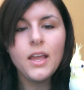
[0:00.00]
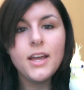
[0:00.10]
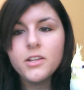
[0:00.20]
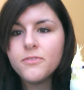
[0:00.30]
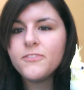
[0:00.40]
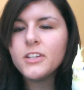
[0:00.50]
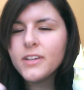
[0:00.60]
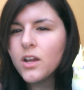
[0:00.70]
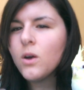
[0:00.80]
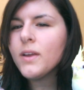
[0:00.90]
and he'll figure
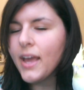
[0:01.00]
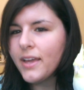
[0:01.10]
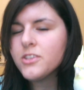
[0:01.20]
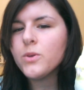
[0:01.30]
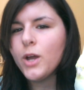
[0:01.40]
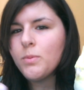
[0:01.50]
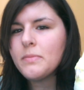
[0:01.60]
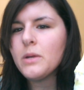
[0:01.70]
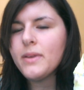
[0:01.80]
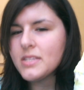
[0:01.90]
out, okay, so I open
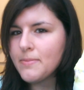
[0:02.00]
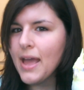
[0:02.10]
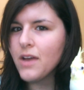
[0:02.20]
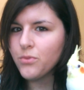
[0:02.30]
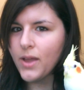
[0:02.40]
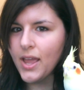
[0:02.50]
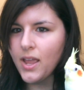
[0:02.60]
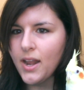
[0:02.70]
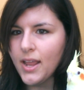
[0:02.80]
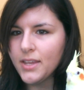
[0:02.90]
my wings up halfway
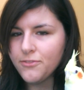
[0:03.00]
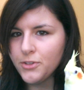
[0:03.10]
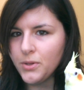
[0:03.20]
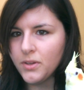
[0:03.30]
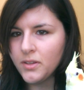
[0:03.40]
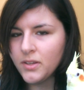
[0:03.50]
and I get food.